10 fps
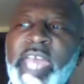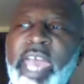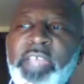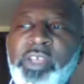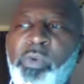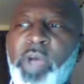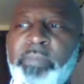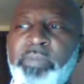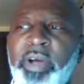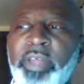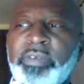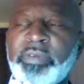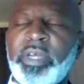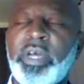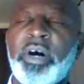came your way, brother
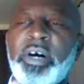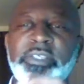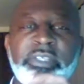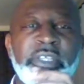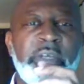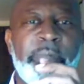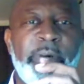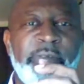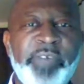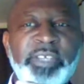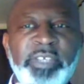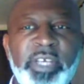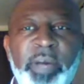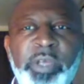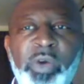or sister, perfection
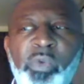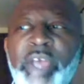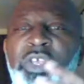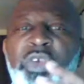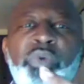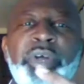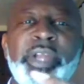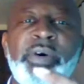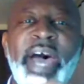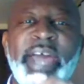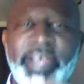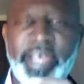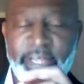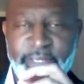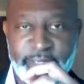come your way, you wouldn't know how to
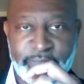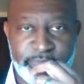handle it.